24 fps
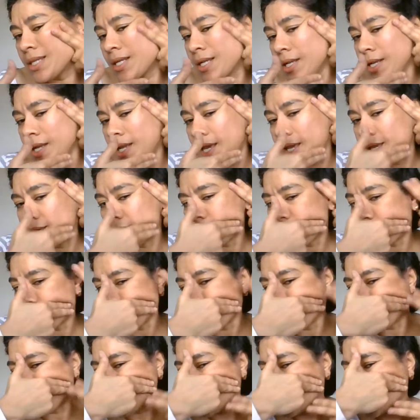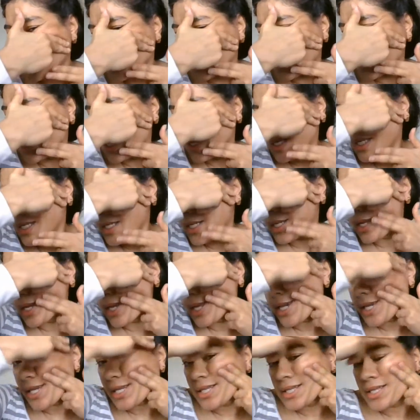like this,
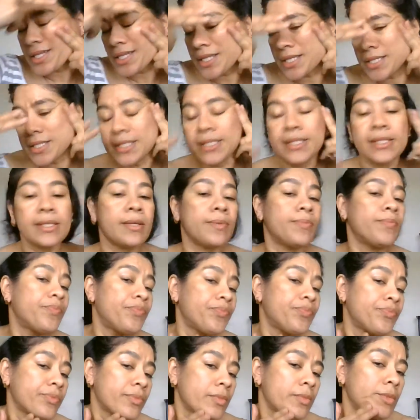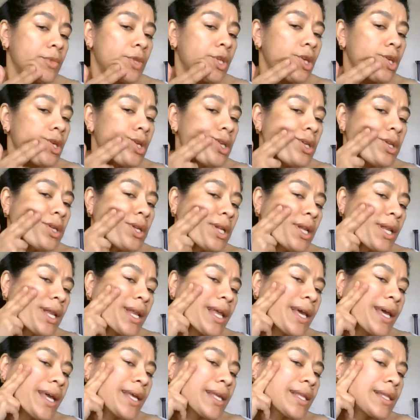like this, then
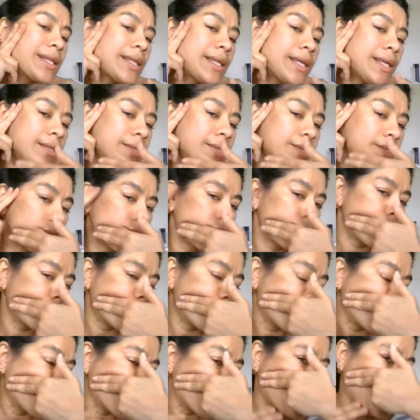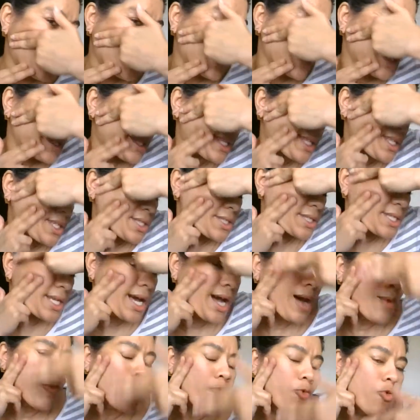like this, like this,
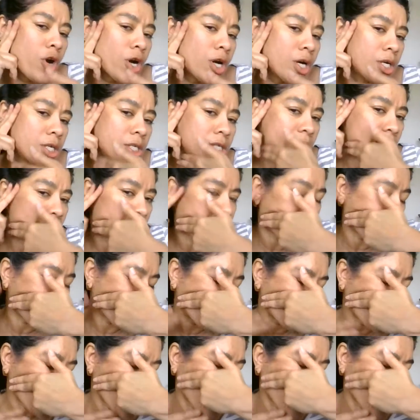upward and